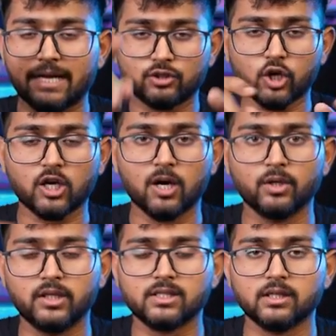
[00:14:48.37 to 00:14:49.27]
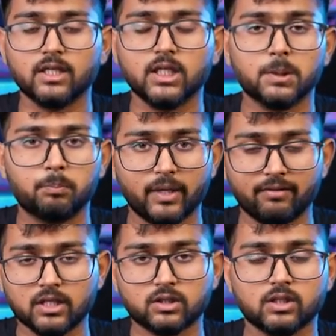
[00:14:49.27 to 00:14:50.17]
I was talking about this in the
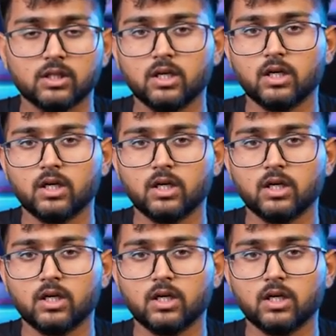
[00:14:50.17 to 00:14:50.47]
previous